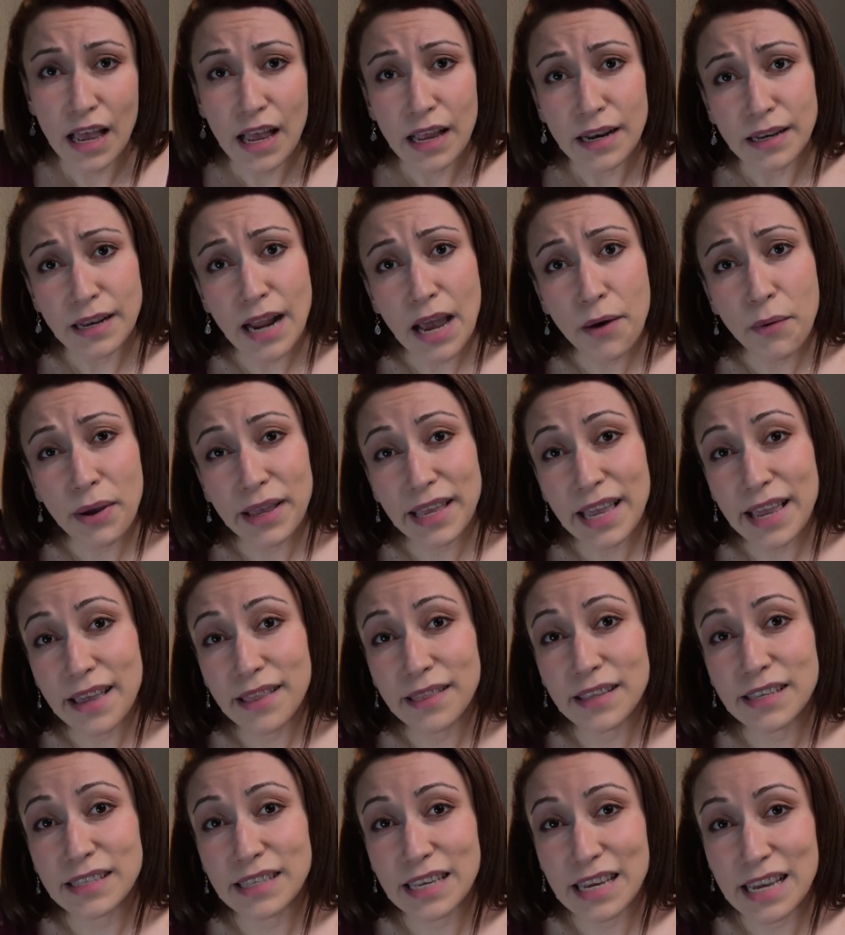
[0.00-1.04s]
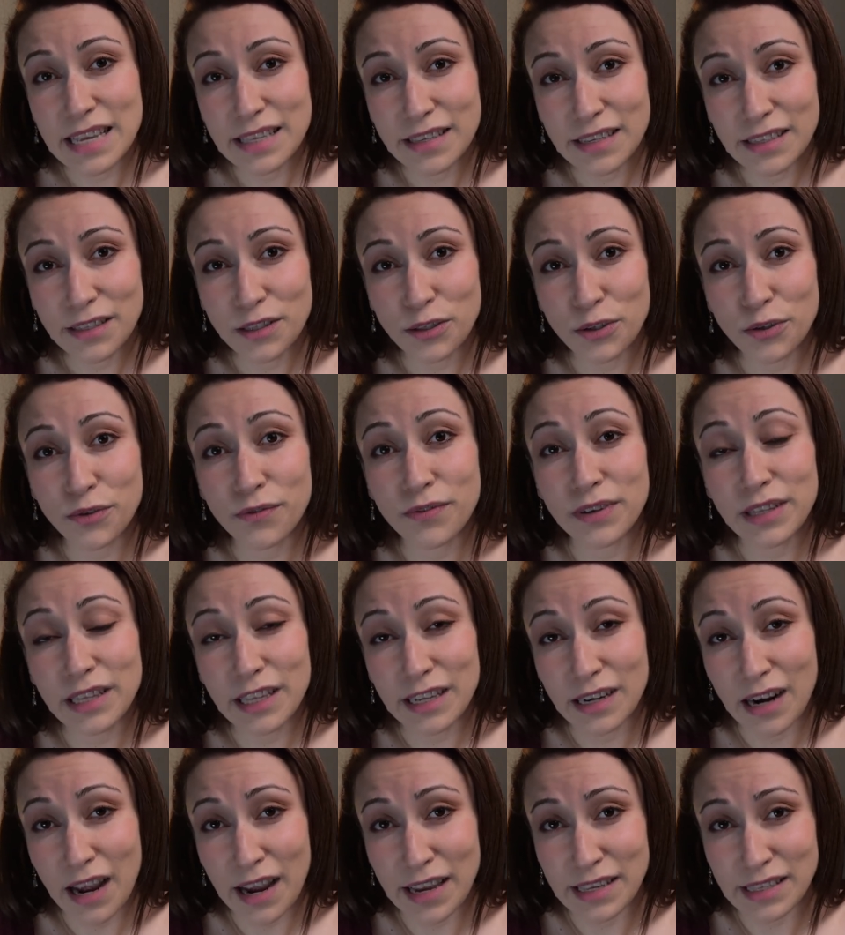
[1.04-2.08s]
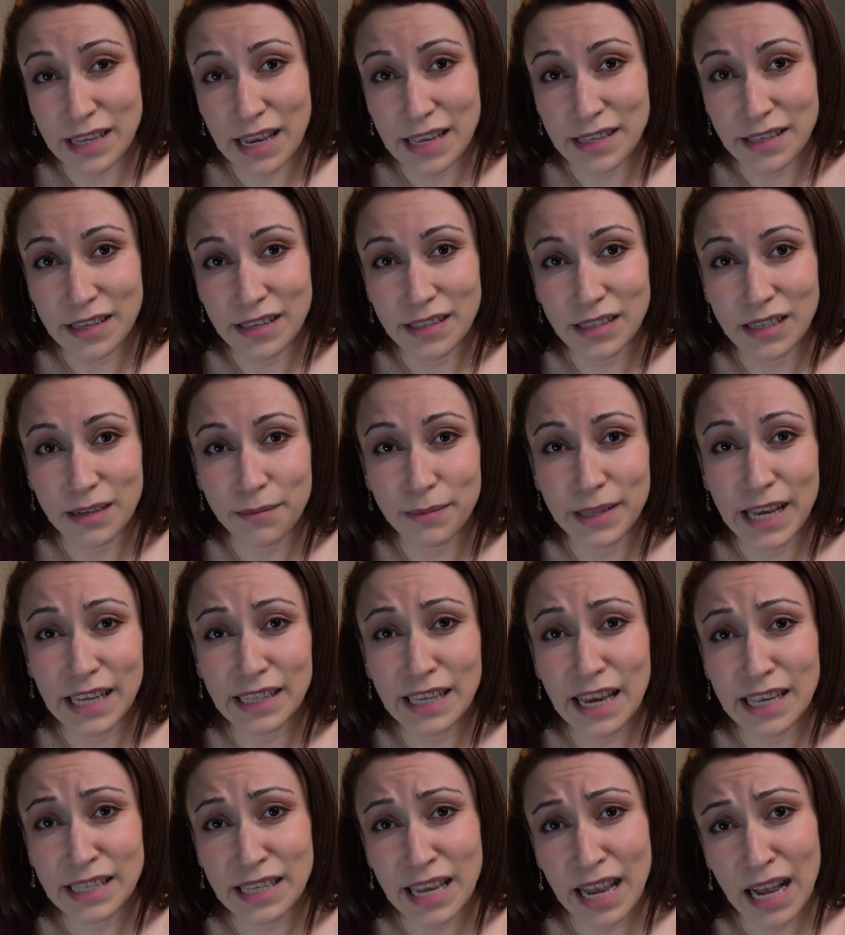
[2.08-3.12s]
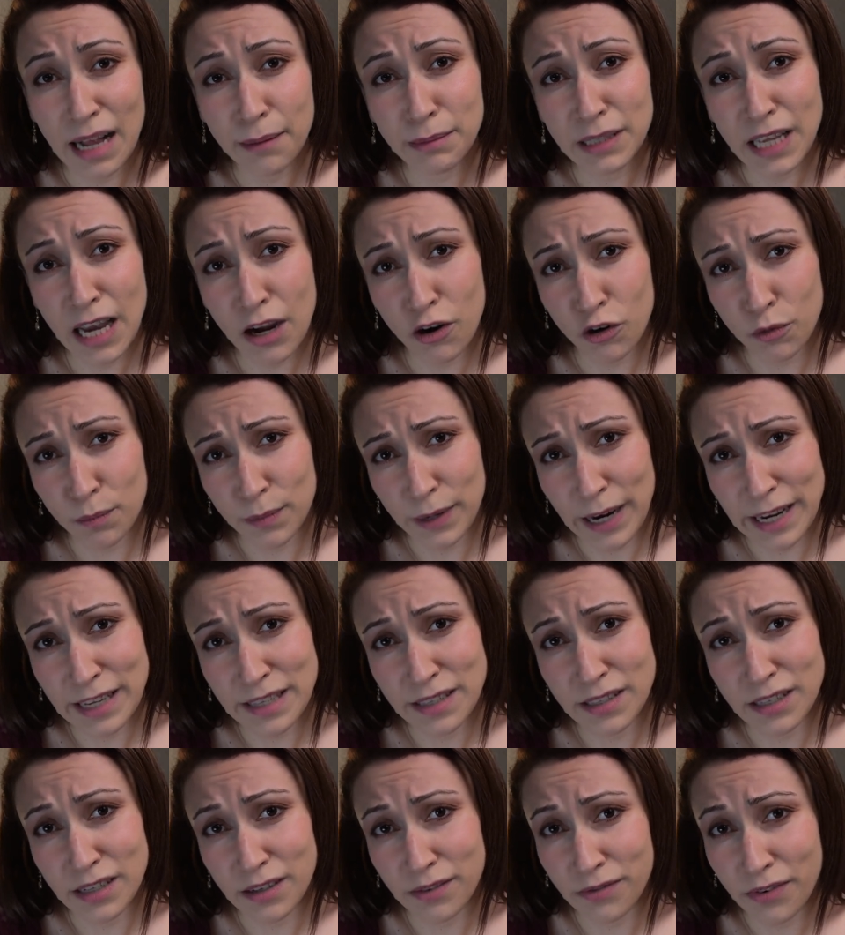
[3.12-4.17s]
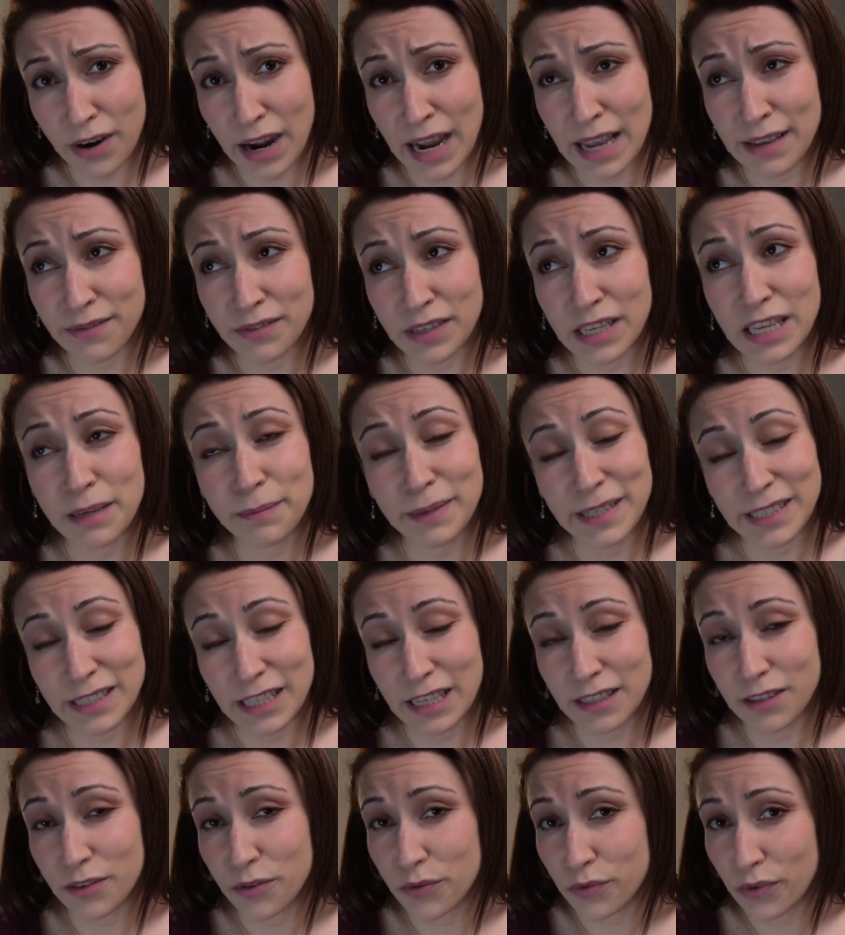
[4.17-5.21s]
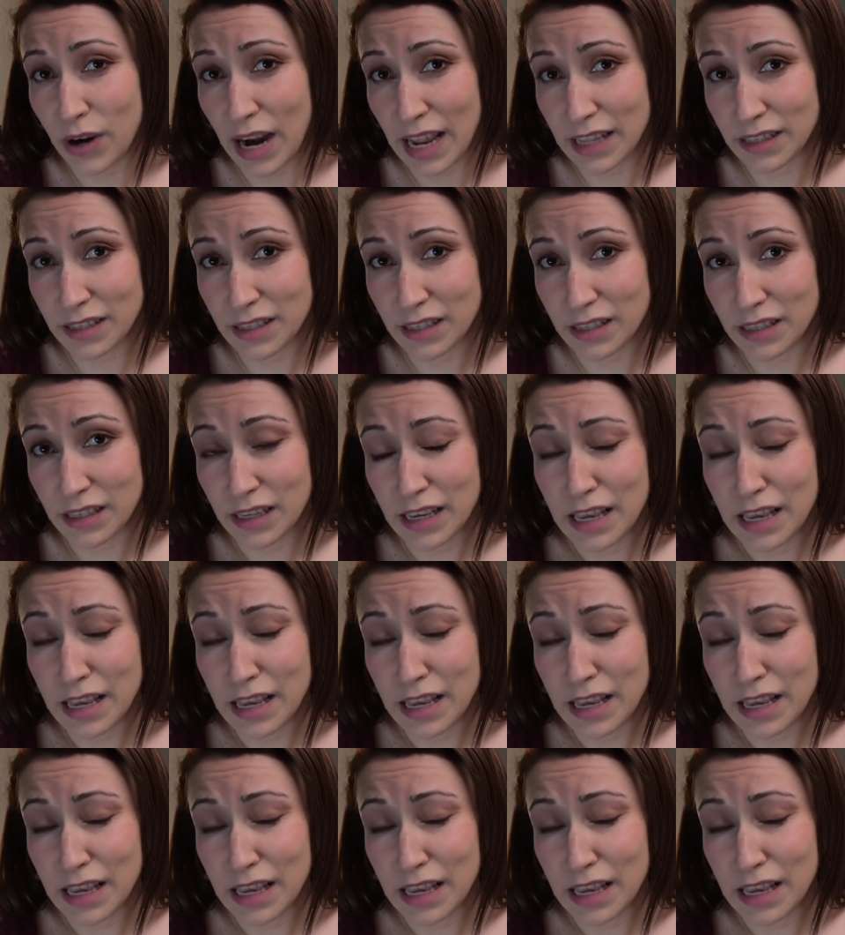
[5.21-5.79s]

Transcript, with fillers: Now, again, this isn't to villainize a system that has helped our brains survive immediate threats.